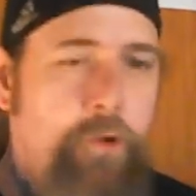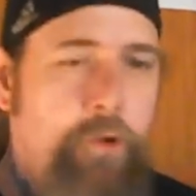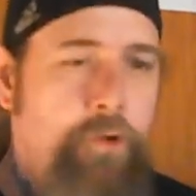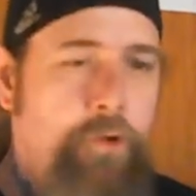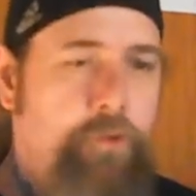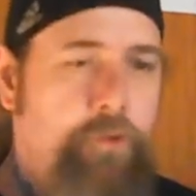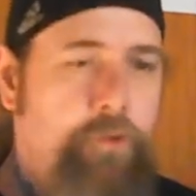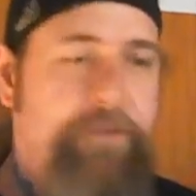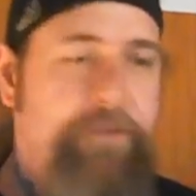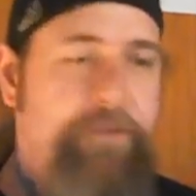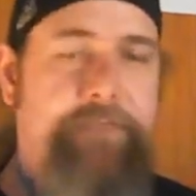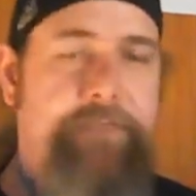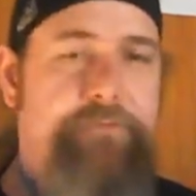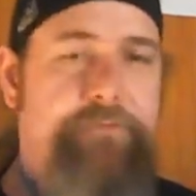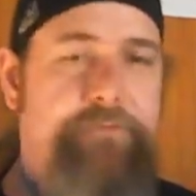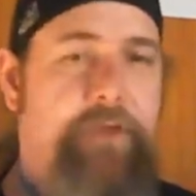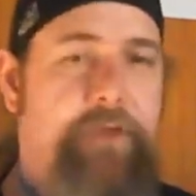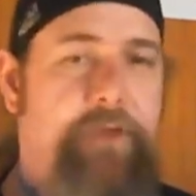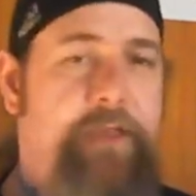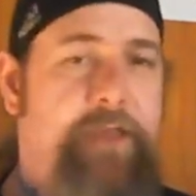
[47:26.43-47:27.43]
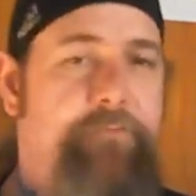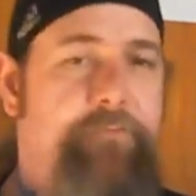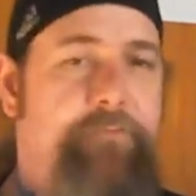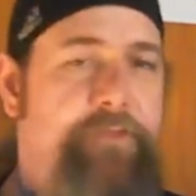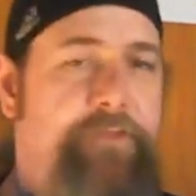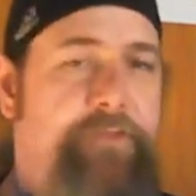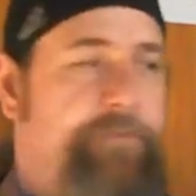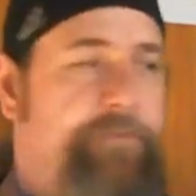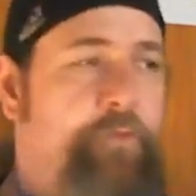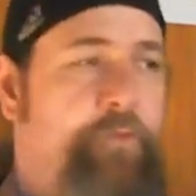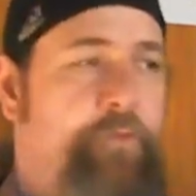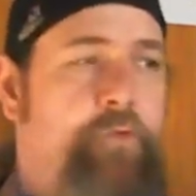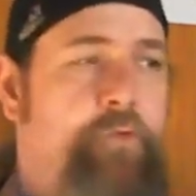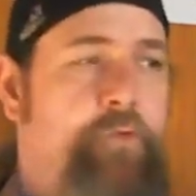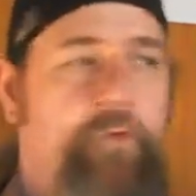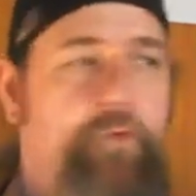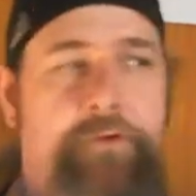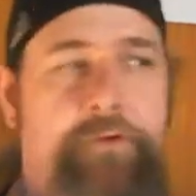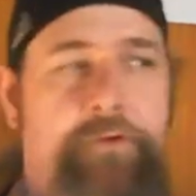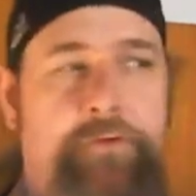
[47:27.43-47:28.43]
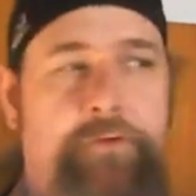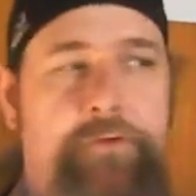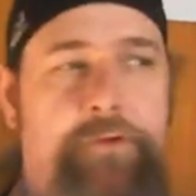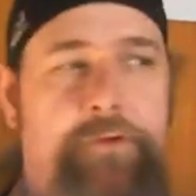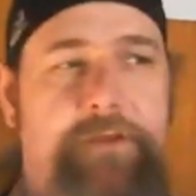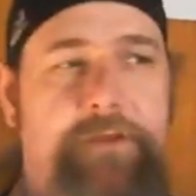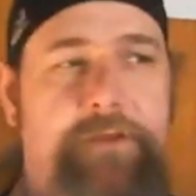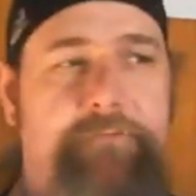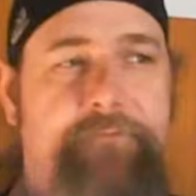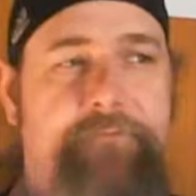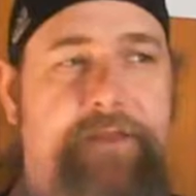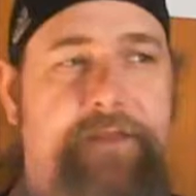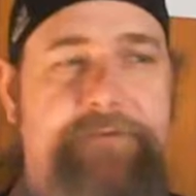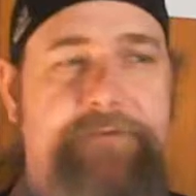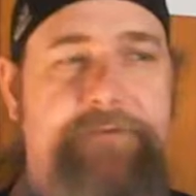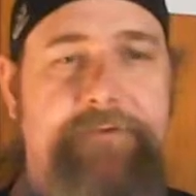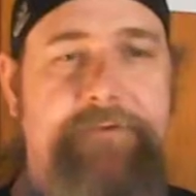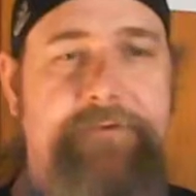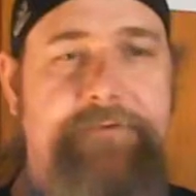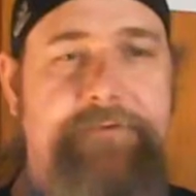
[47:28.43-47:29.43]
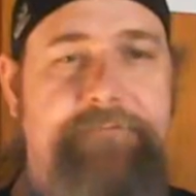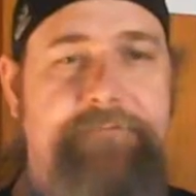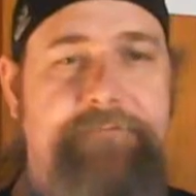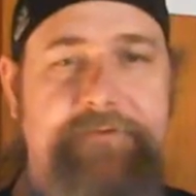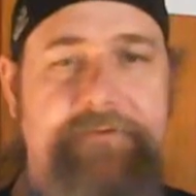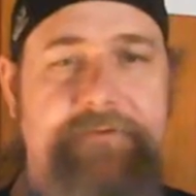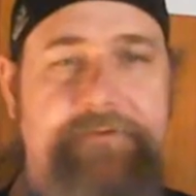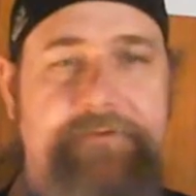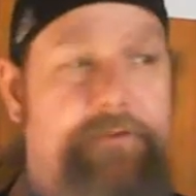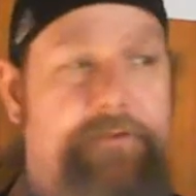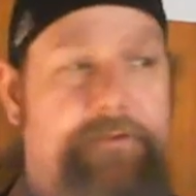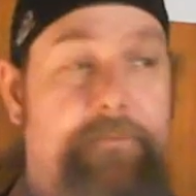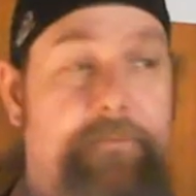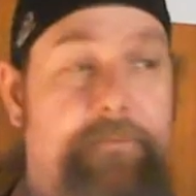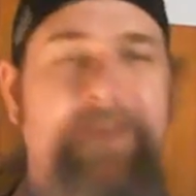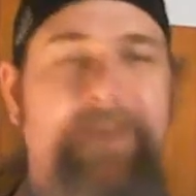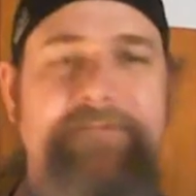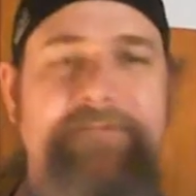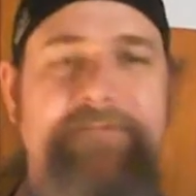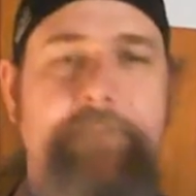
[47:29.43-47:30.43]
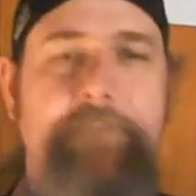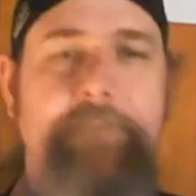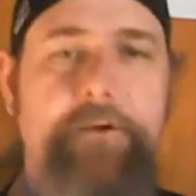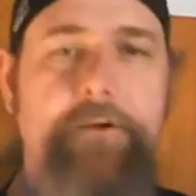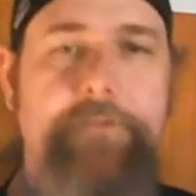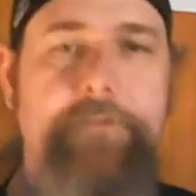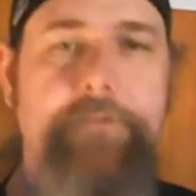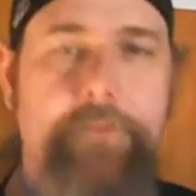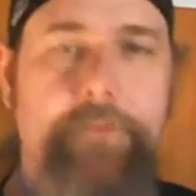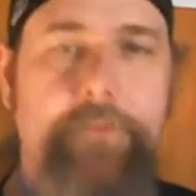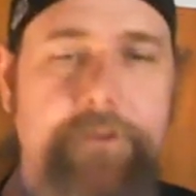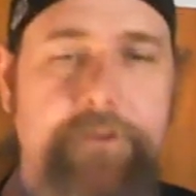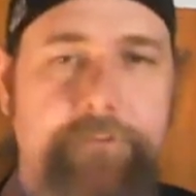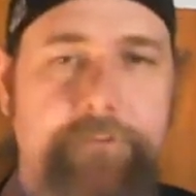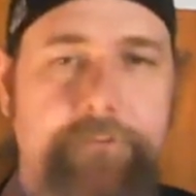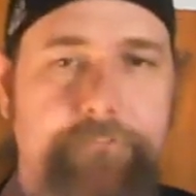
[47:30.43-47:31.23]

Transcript: You can keep track of things going on in your life, not just physically, but spiritually.